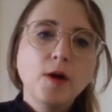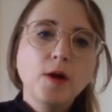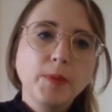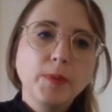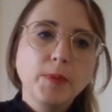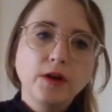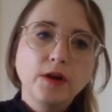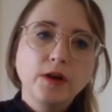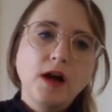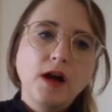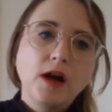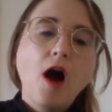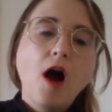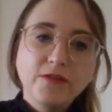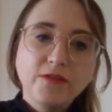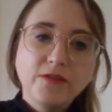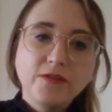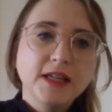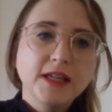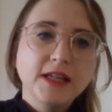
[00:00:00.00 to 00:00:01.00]
But
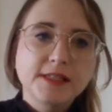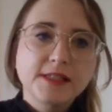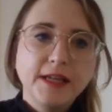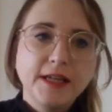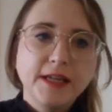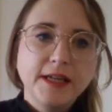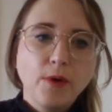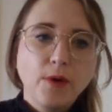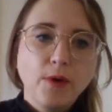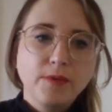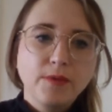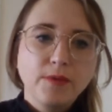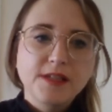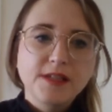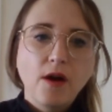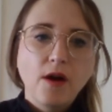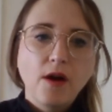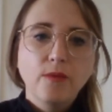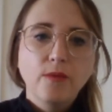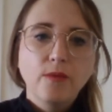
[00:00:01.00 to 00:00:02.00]
obviously what we
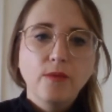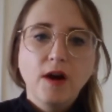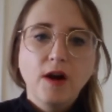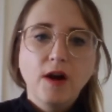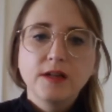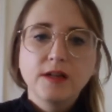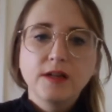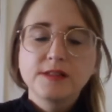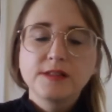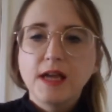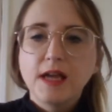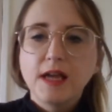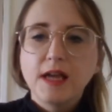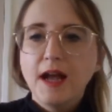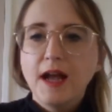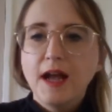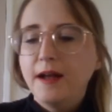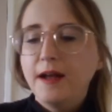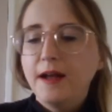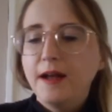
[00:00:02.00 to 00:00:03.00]
saw was,
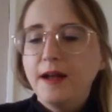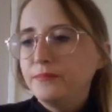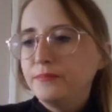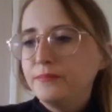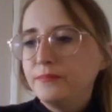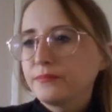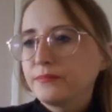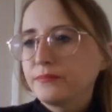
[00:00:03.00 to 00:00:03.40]
and